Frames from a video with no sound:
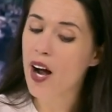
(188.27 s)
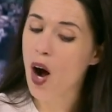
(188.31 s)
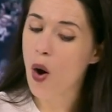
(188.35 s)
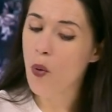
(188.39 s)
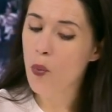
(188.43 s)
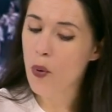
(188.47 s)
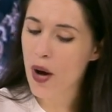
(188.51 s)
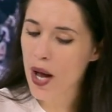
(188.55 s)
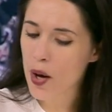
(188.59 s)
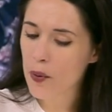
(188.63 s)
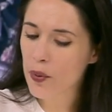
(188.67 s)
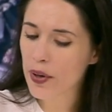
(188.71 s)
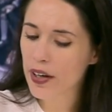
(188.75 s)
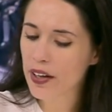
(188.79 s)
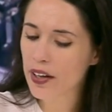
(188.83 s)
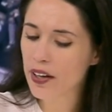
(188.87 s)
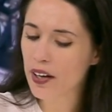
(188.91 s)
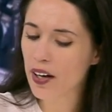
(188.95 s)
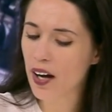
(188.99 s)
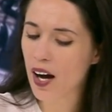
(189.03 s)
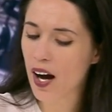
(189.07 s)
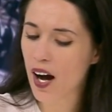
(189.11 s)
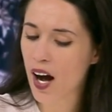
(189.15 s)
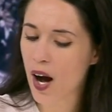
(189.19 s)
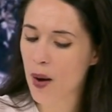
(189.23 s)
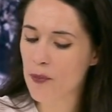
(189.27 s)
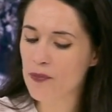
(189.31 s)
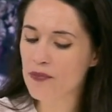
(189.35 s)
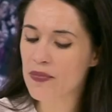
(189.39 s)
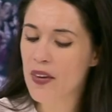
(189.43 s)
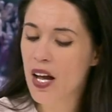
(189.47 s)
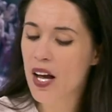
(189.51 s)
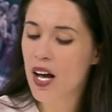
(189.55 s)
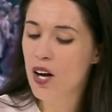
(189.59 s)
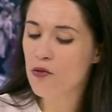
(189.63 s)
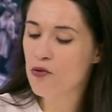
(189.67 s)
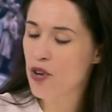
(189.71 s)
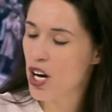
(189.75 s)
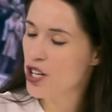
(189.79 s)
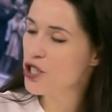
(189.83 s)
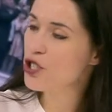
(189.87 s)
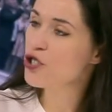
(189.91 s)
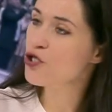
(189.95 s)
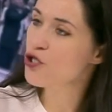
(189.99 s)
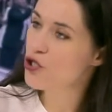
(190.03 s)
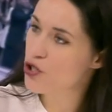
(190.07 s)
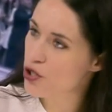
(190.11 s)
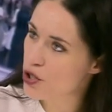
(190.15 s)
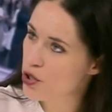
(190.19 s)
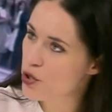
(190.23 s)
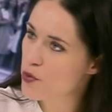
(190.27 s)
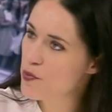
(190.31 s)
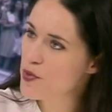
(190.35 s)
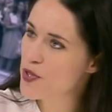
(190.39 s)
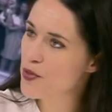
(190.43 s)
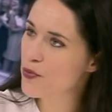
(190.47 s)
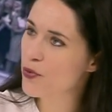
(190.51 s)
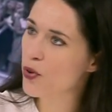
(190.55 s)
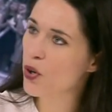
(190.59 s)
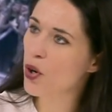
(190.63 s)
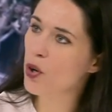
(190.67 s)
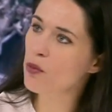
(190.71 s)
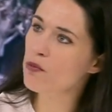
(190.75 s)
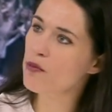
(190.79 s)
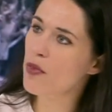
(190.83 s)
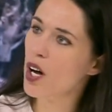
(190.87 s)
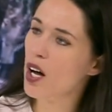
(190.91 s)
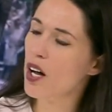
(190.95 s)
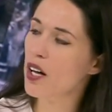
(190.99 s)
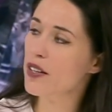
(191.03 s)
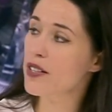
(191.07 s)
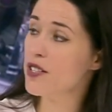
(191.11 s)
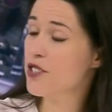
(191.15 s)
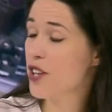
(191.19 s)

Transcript: However, um, Russian troops from uh,